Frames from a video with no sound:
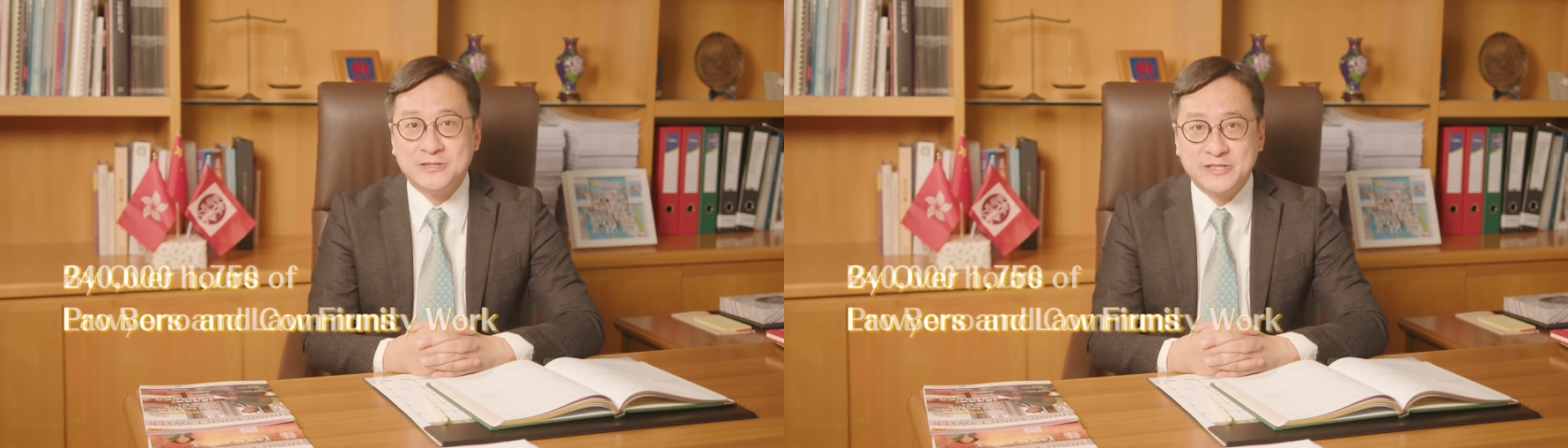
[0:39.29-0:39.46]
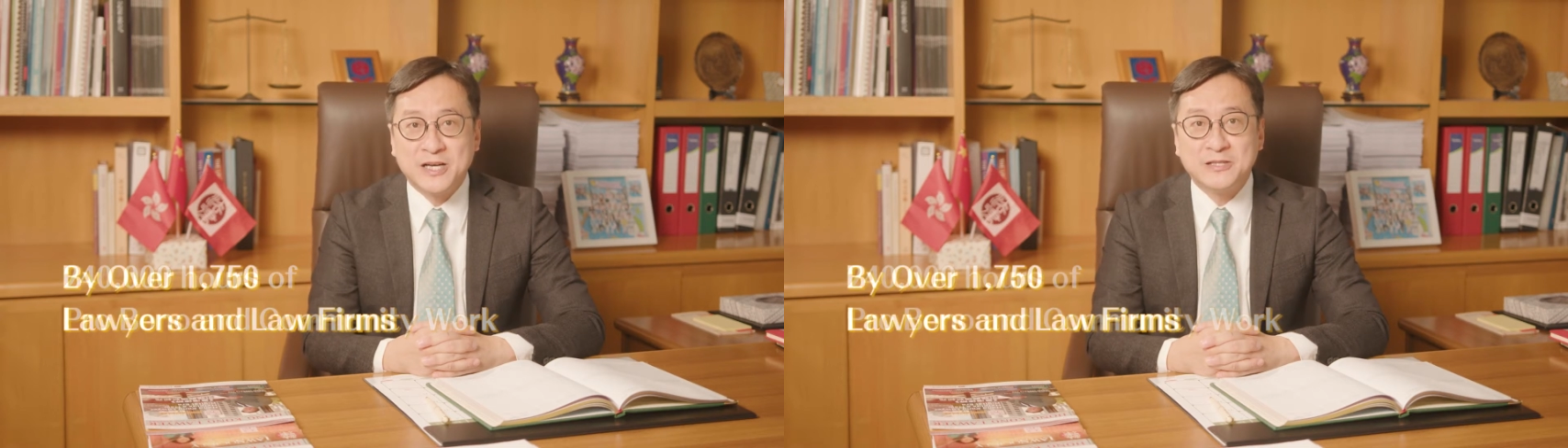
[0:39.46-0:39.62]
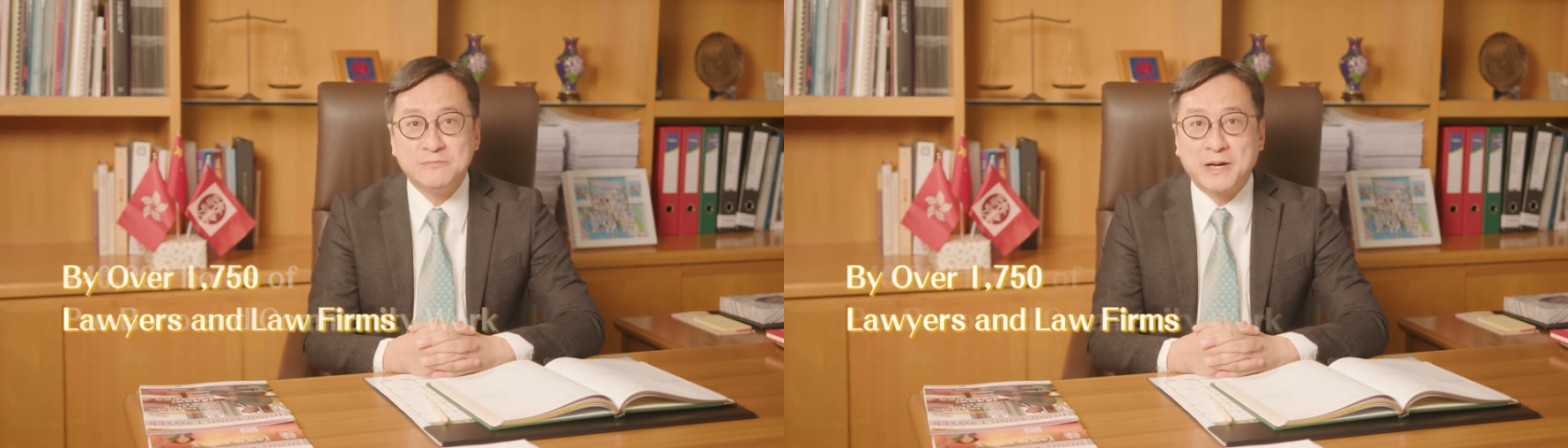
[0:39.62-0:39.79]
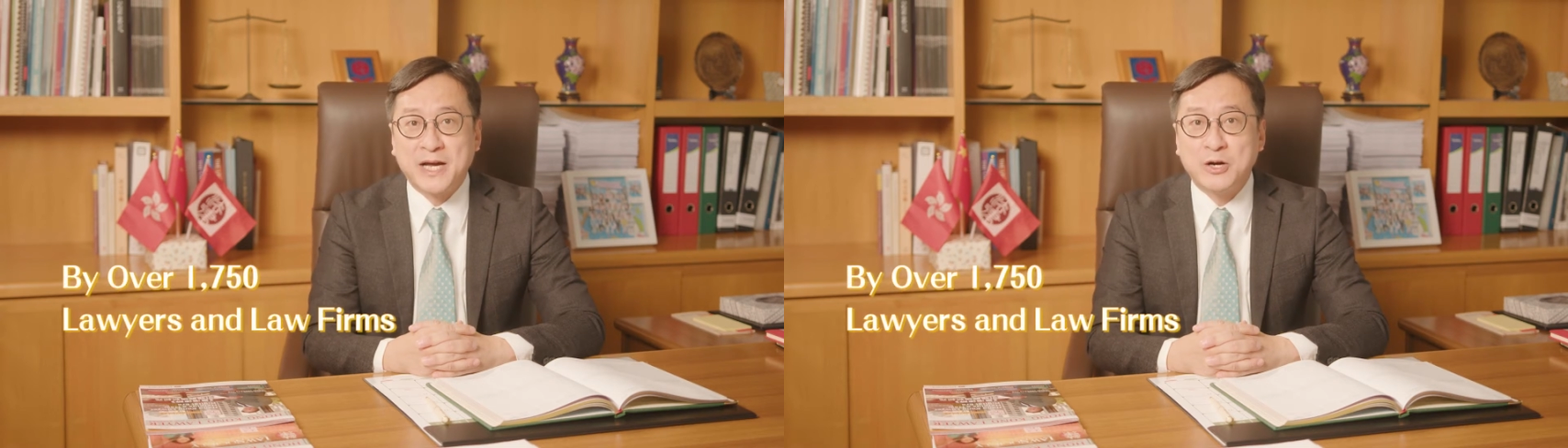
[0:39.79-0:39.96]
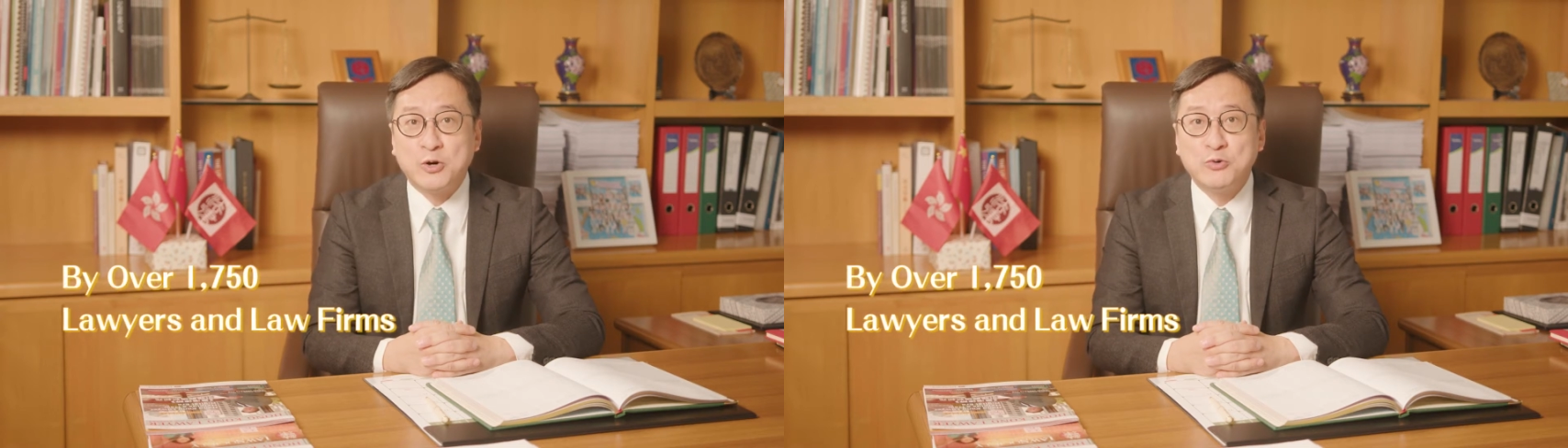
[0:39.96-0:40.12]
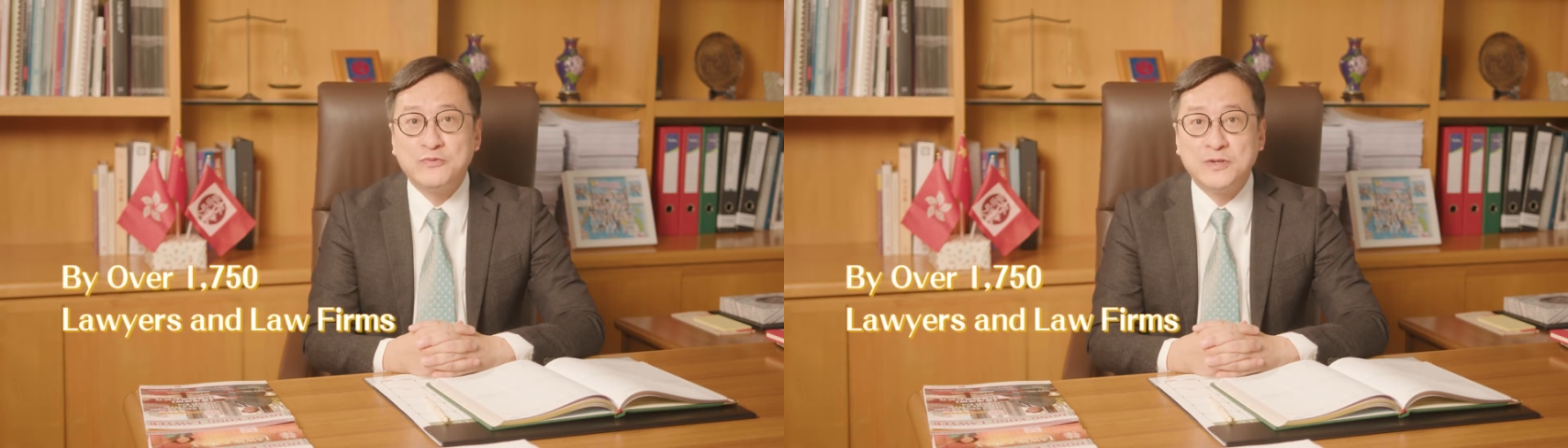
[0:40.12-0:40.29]
done by
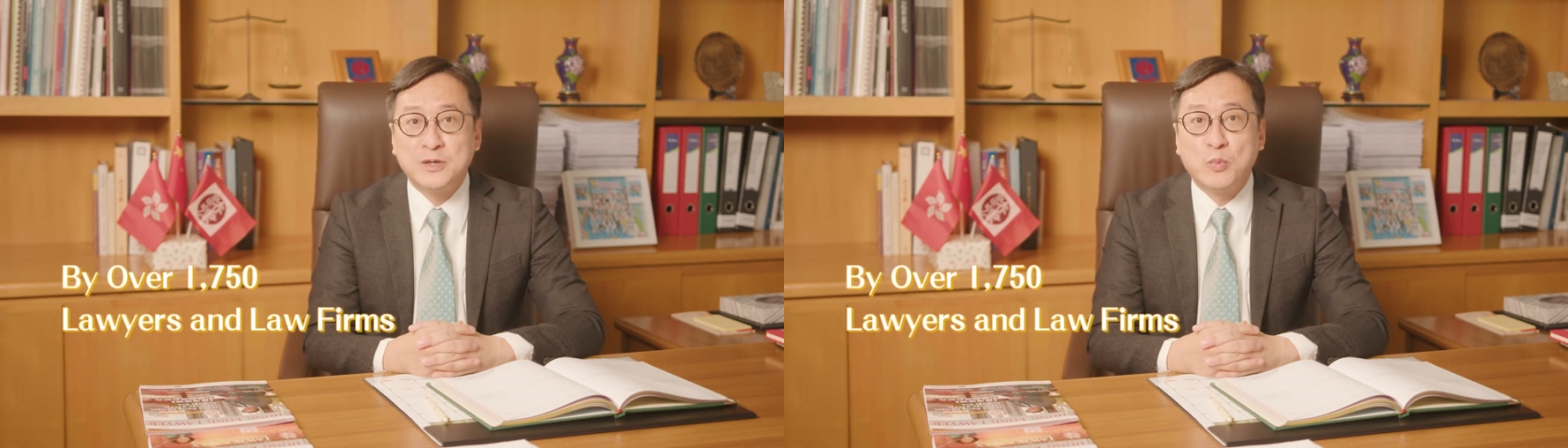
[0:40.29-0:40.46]
over